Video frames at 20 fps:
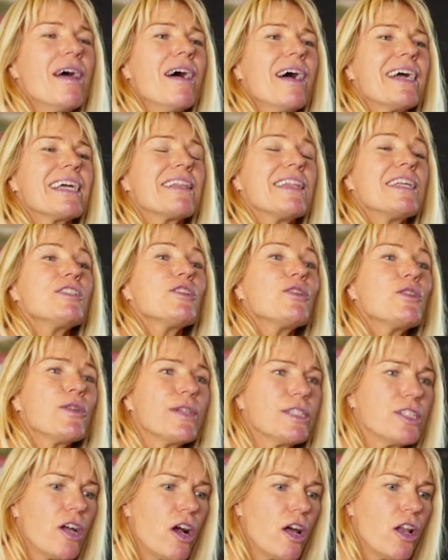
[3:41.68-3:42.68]
Okay, that's a good
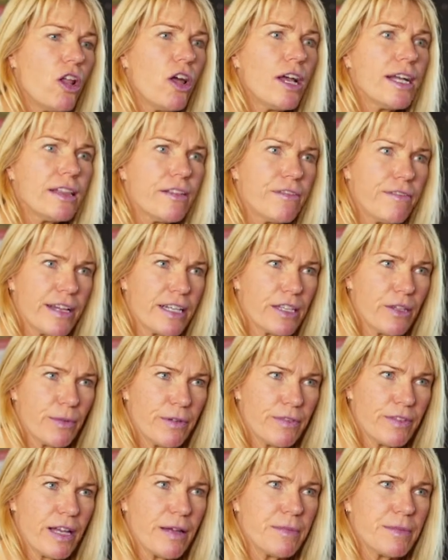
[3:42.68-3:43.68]
question. I like the fact that
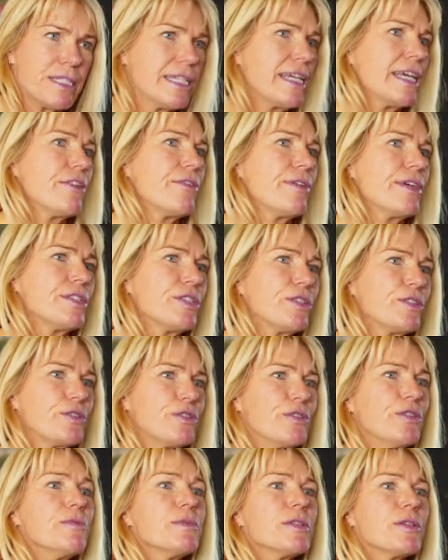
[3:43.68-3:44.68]
we've come together as a
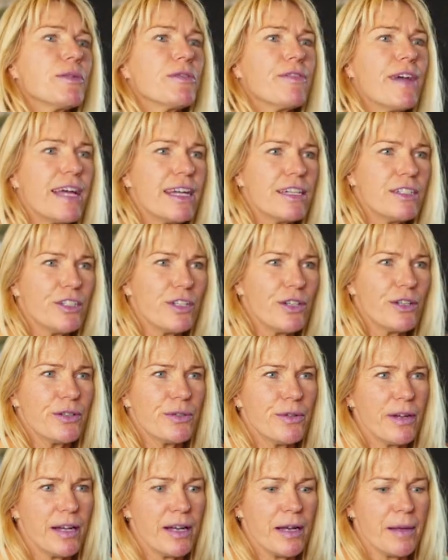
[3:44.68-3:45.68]
group, so we've had,
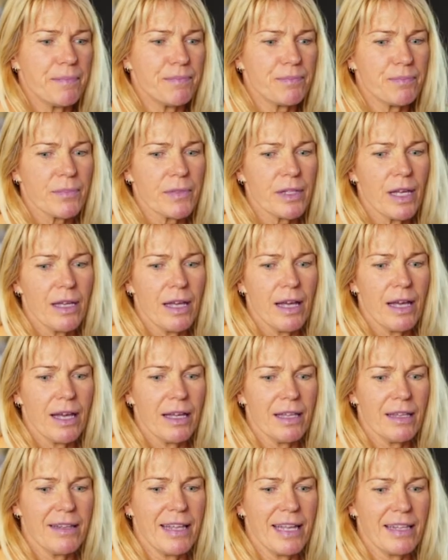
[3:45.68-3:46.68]

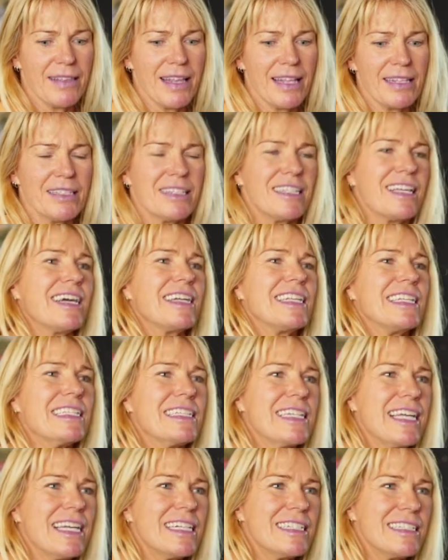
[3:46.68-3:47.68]
that's the
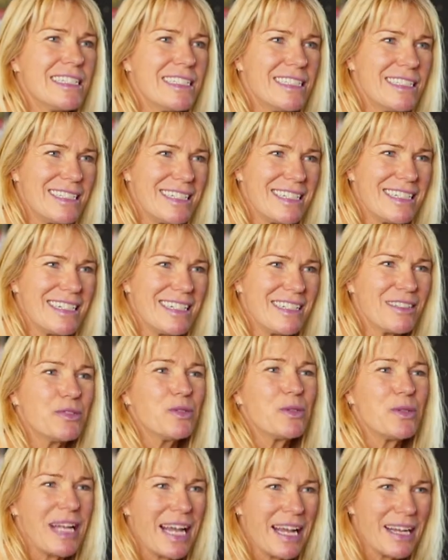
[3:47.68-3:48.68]
unintended
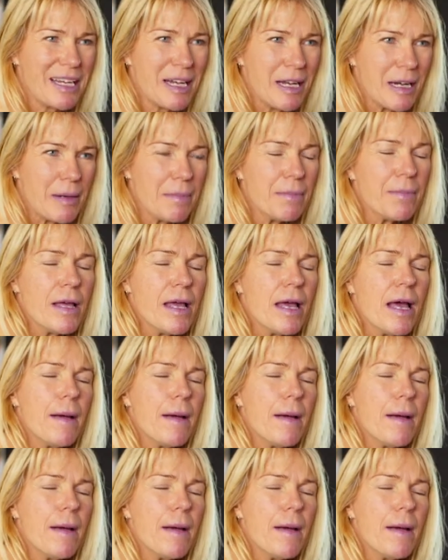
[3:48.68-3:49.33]
good outcome.